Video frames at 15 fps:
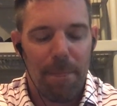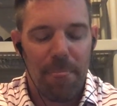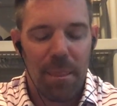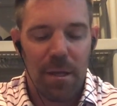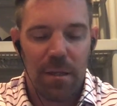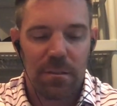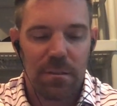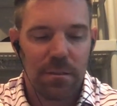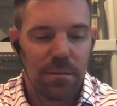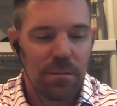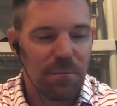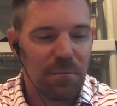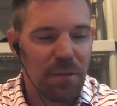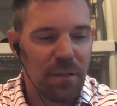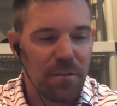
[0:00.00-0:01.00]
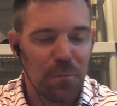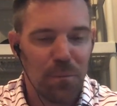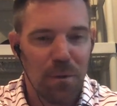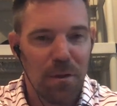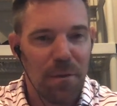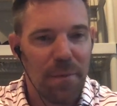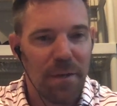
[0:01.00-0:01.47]
It's
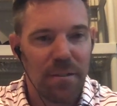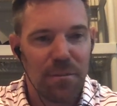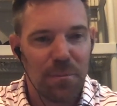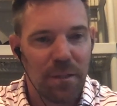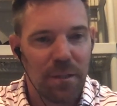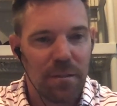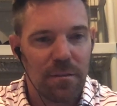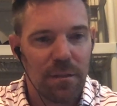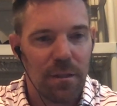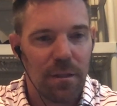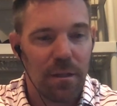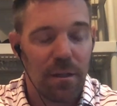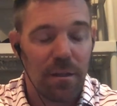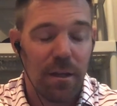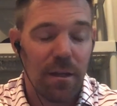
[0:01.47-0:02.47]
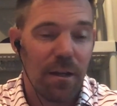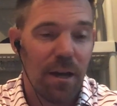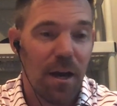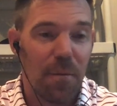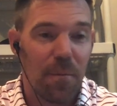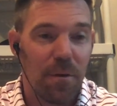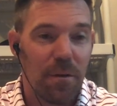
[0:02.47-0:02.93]
one of the best weeks of the year. Thank
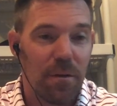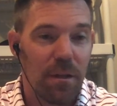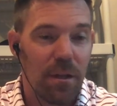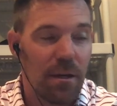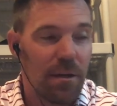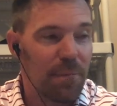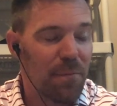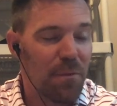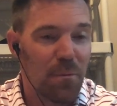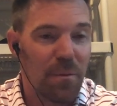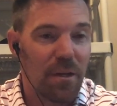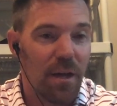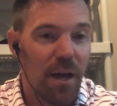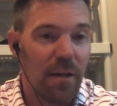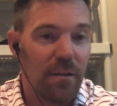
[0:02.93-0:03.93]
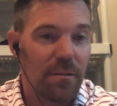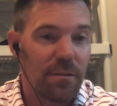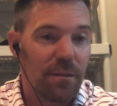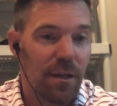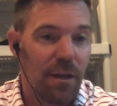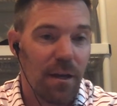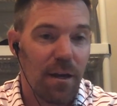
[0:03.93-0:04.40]
God we're only there 3
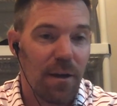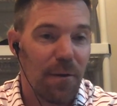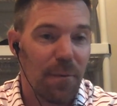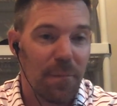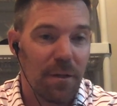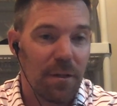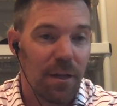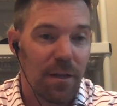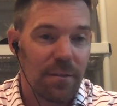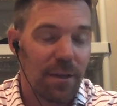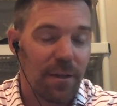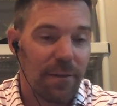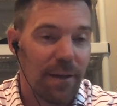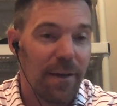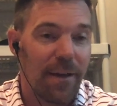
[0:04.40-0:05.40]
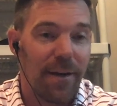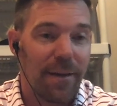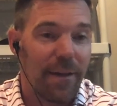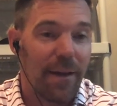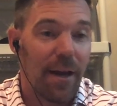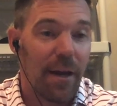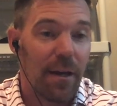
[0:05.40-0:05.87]
nights. I got home and I was like, I got to
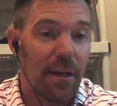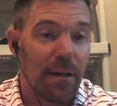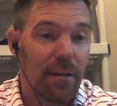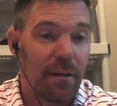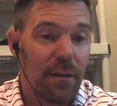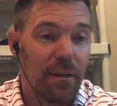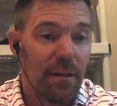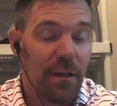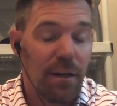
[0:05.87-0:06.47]
get out of here.